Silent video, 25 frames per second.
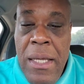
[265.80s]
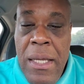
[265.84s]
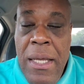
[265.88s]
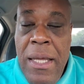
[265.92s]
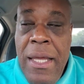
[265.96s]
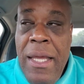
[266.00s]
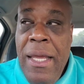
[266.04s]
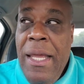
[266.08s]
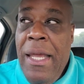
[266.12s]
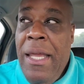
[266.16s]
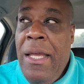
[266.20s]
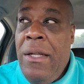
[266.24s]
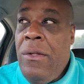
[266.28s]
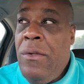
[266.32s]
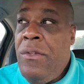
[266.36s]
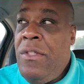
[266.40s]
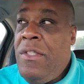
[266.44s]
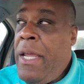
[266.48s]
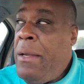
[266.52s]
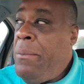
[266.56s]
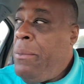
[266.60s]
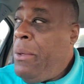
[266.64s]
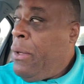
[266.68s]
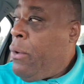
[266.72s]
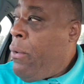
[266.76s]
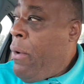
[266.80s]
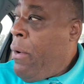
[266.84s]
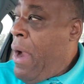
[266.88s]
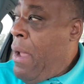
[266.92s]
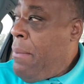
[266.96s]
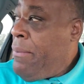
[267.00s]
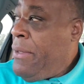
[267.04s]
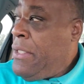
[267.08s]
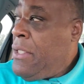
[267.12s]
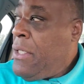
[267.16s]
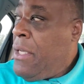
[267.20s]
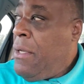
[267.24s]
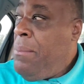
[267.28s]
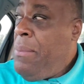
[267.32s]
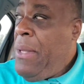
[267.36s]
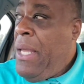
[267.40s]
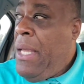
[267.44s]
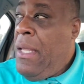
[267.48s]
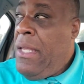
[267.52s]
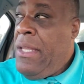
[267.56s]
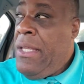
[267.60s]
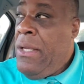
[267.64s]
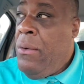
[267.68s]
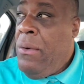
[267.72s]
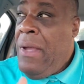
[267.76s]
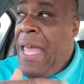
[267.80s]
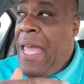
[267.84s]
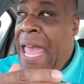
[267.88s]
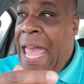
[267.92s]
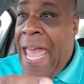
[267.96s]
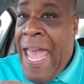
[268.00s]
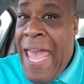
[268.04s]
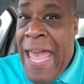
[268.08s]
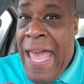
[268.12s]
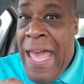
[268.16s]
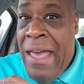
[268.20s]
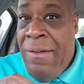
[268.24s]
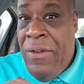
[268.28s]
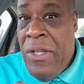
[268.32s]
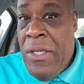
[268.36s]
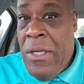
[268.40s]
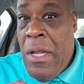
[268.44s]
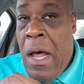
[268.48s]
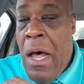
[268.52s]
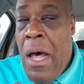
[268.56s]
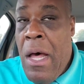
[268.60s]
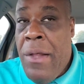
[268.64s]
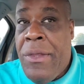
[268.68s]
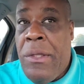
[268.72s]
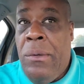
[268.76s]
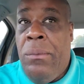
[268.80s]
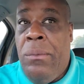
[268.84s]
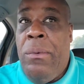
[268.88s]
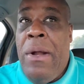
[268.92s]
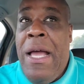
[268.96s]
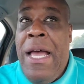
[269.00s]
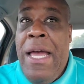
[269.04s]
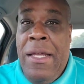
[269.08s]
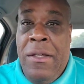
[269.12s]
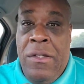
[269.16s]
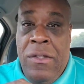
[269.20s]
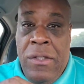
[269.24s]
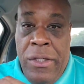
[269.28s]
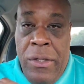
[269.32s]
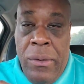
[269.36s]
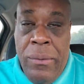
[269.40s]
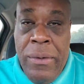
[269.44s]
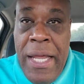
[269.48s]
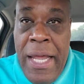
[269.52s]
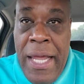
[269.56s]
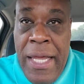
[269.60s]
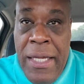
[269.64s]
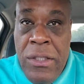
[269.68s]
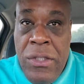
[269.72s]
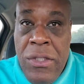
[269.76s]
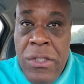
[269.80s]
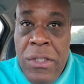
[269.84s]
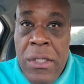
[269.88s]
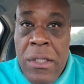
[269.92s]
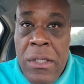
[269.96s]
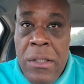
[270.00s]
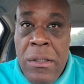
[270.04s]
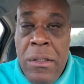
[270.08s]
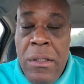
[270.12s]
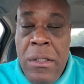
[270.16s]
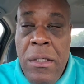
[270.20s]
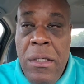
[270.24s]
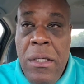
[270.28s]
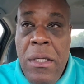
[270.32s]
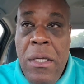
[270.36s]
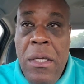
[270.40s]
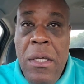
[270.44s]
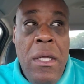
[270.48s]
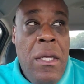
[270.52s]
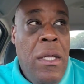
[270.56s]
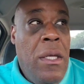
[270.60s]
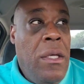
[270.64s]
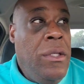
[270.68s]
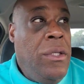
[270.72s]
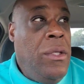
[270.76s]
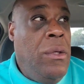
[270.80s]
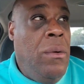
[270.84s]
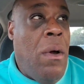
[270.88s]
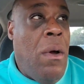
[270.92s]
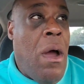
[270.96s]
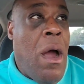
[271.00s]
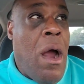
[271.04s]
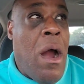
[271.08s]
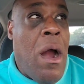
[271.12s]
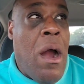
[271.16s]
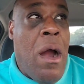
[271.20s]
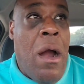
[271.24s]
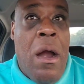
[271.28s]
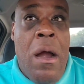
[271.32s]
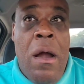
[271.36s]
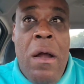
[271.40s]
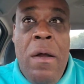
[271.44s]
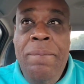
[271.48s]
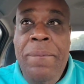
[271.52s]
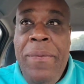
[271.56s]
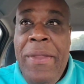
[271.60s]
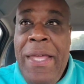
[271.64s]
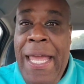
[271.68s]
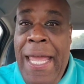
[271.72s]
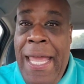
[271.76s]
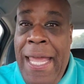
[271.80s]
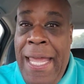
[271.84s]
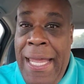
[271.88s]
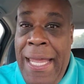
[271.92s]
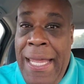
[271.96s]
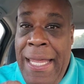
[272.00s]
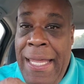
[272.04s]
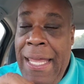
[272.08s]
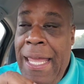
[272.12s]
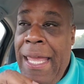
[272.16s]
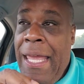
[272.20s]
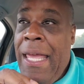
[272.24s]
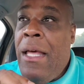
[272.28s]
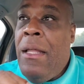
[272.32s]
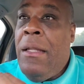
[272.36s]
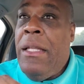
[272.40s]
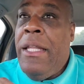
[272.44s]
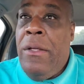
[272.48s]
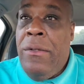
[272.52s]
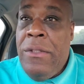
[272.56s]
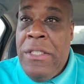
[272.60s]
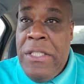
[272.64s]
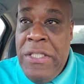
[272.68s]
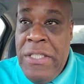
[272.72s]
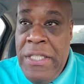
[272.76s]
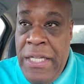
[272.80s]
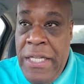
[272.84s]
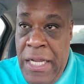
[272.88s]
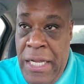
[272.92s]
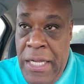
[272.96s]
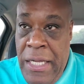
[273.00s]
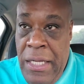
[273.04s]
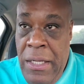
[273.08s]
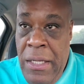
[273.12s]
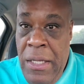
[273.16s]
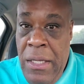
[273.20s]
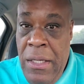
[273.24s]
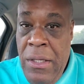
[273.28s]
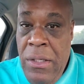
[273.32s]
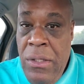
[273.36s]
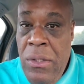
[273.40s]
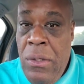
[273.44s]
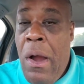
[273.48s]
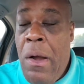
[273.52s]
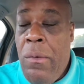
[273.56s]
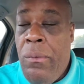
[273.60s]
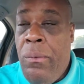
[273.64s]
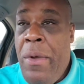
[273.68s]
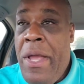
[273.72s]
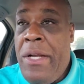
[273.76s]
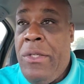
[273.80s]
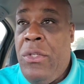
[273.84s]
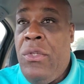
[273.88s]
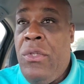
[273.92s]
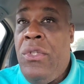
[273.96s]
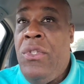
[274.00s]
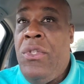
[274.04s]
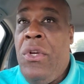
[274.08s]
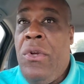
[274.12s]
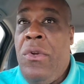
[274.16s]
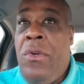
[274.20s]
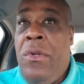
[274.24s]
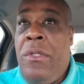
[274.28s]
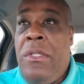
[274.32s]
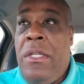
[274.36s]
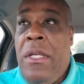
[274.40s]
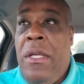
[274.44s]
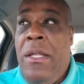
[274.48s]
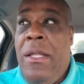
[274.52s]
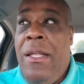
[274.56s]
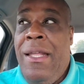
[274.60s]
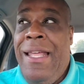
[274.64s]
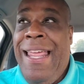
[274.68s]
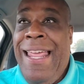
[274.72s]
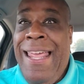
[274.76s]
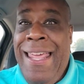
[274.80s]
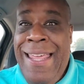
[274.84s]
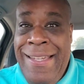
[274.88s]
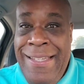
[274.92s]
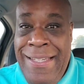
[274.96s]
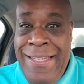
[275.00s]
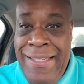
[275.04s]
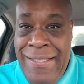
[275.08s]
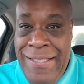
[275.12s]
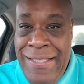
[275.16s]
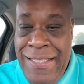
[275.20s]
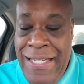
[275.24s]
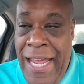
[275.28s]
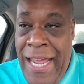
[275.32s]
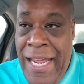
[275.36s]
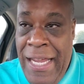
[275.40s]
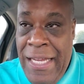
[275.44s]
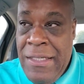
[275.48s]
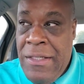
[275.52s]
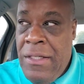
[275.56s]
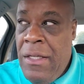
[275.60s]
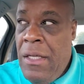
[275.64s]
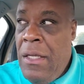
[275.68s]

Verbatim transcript: And those state requirements could be you have an authorized location, you are a LLC, you are registered in the state,